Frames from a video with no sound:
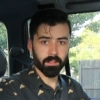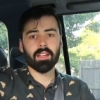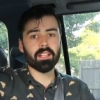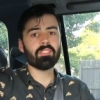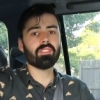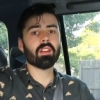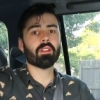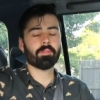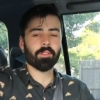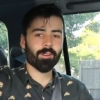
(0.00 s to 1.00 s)
An
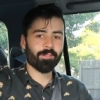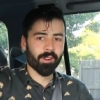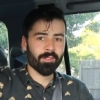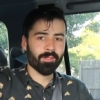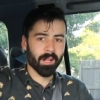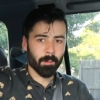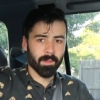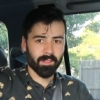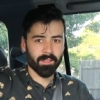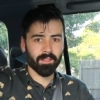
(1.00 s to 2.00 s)
engineer at Volvo developed
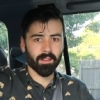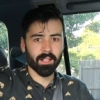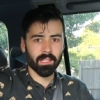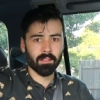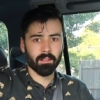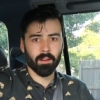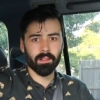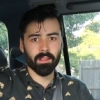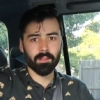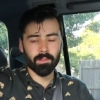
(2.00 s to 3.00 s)
this design in the
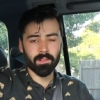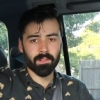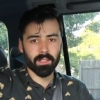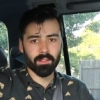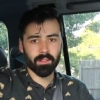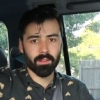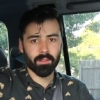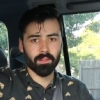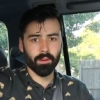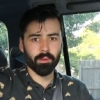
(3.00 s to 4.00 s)
1950s,
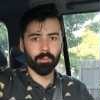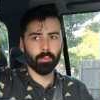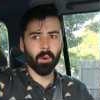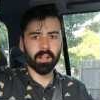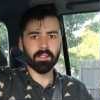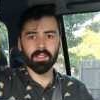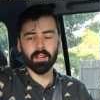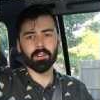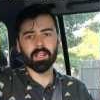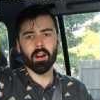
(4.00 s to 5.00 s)
so why does
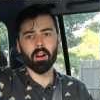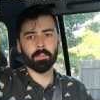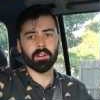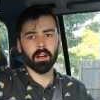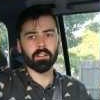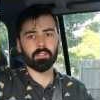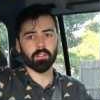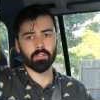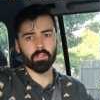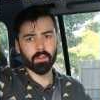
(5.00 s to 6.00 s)
every car in
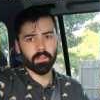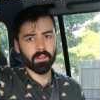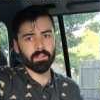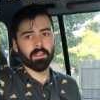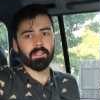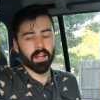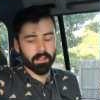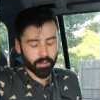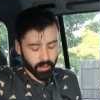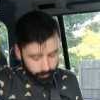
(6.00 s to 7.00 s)
production choose this
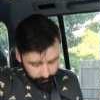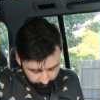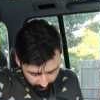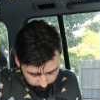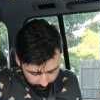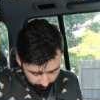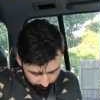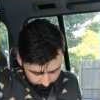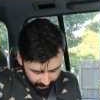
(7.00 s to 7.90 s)
exact type of seatbelt?